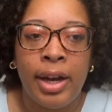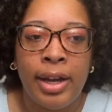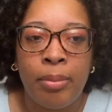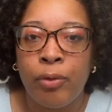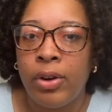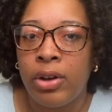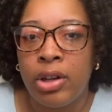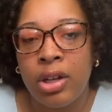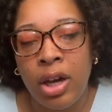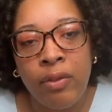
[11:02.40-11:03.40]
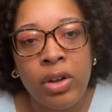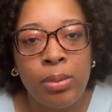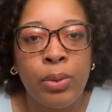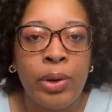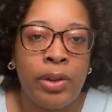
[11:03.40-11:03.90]
I'm very uncomfortable
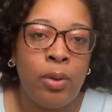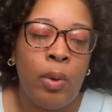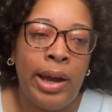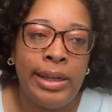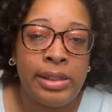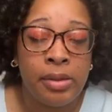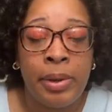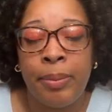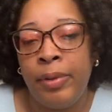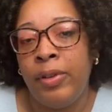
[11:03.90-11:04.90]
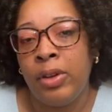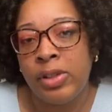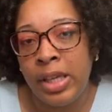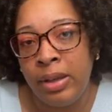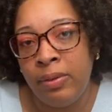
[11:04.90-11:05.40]
with it, why it doesn't make me feel
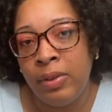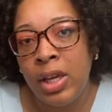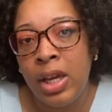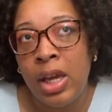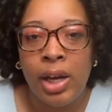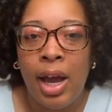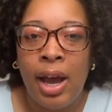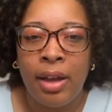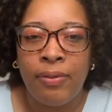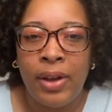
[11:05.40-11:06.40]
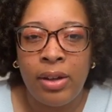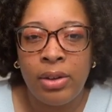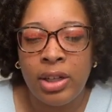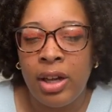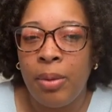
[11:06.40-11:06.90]
safe, I found a
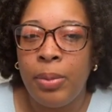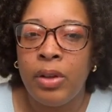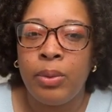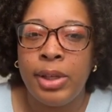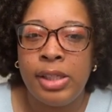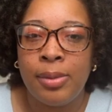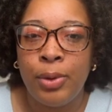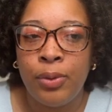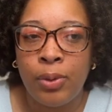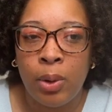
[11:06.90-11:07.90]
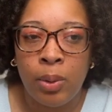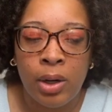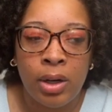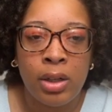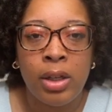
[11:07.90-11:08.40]
couple of ways to move
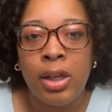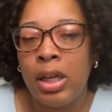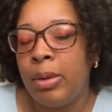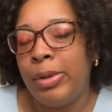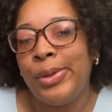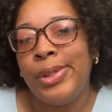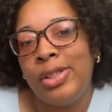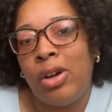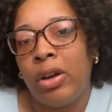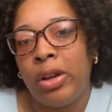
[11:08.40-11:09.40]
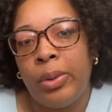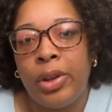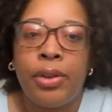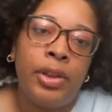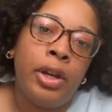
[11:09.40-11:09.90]
forward between talking with a
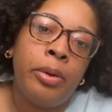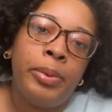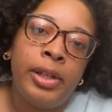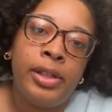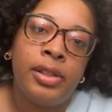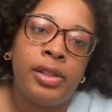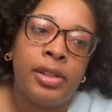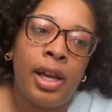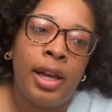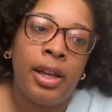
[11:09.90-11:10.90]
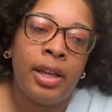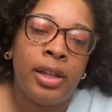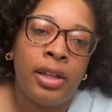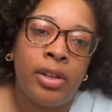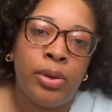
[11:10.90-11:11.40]
therapist
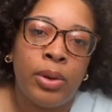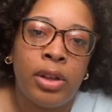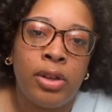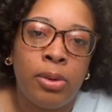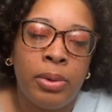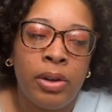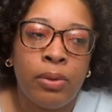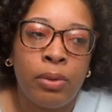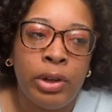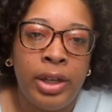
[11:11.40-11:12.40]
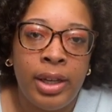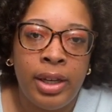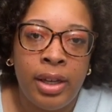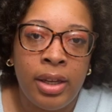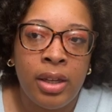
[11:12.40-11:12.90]
and doing a little bit of
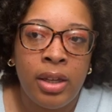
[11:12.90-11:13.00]
reading